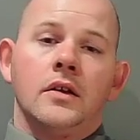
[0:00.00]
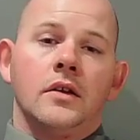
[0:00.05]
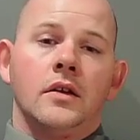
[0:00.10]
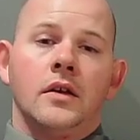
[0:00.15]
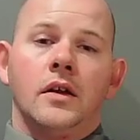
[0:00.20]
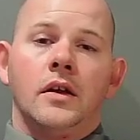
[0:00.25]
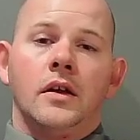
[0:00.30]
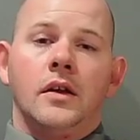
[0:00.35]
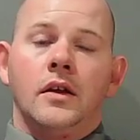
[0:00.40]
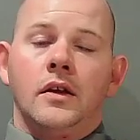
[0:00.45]

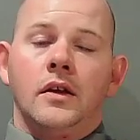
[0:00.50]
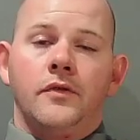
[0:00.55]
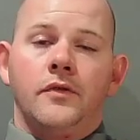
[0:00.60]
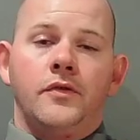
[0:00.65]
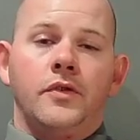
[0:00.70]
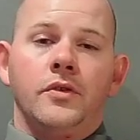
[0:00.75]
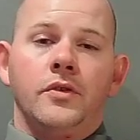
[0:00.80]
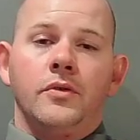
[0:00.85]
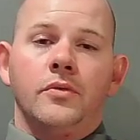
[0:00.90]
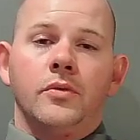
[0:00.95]

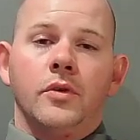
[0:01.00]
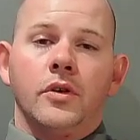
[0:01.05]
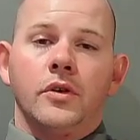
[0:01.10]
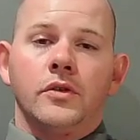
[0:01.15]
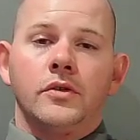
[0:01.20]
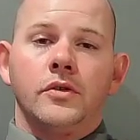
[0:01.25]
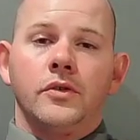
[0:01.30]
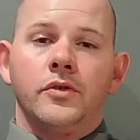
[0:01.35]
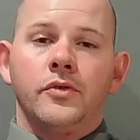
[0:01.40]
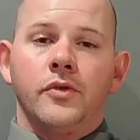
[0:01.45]
if you were
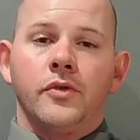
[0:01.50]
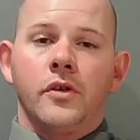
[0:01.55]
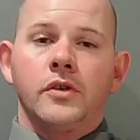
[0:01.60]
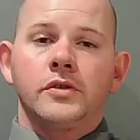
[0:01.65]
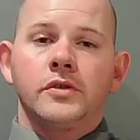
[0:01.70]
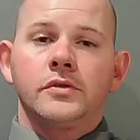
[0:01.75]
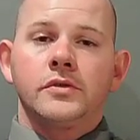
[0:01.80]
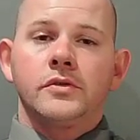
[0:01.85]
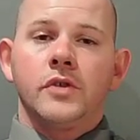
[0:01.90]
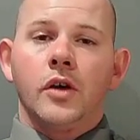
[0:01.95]
to throw
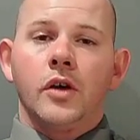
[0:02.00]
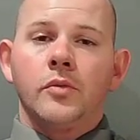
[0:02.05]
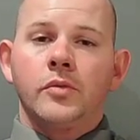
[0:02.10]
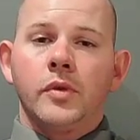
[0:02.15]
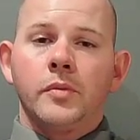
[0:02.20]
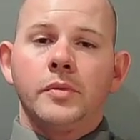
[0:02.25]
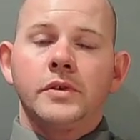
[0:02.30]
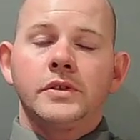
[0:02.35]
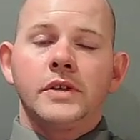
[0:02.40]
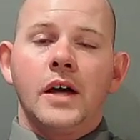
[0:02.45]
in some term
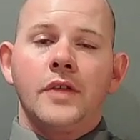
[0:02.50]
limits,